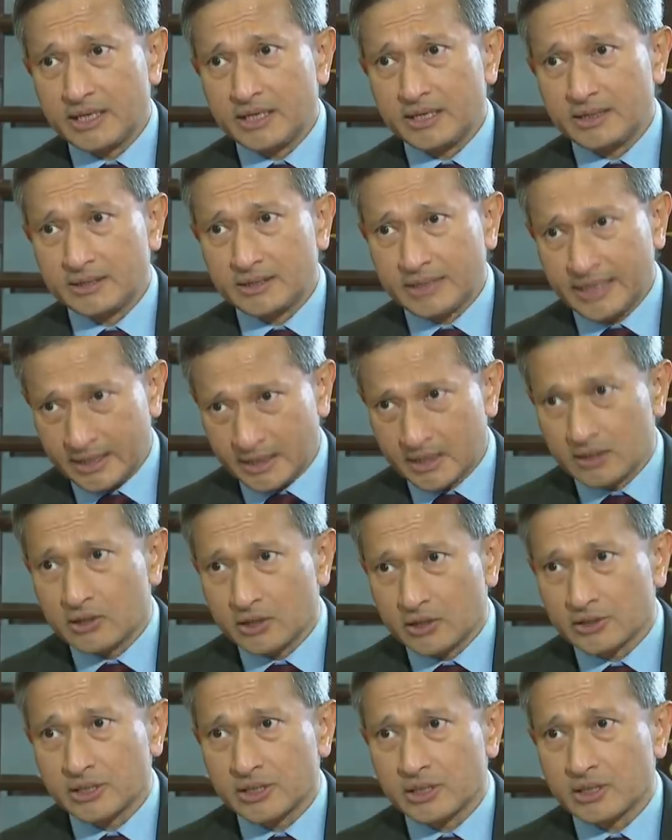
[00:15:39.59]
a
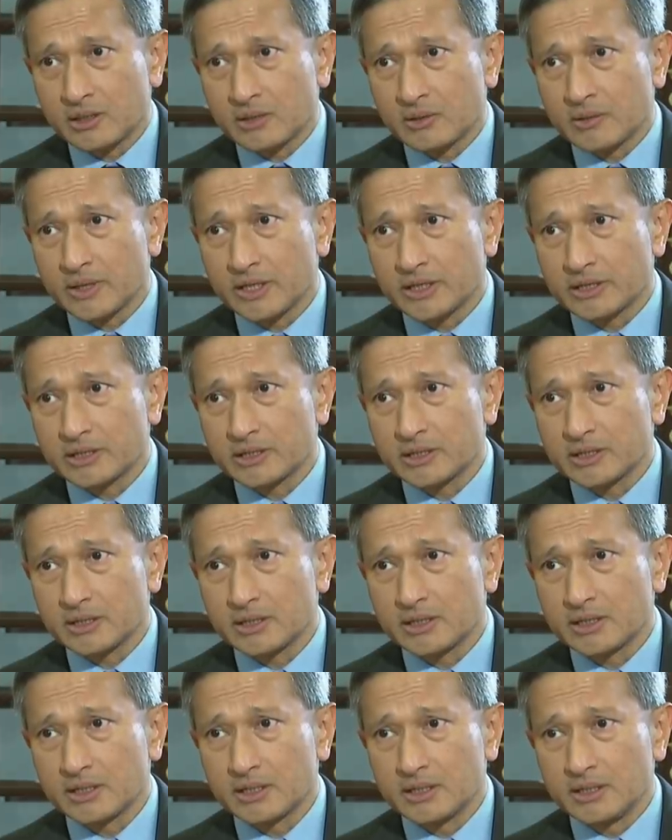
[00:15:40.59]
technological
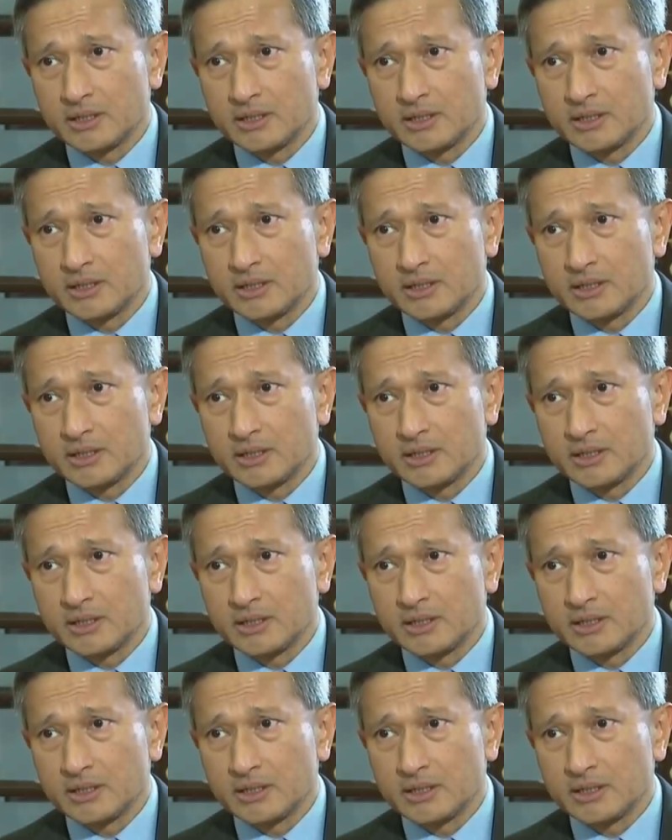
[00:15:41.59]
question.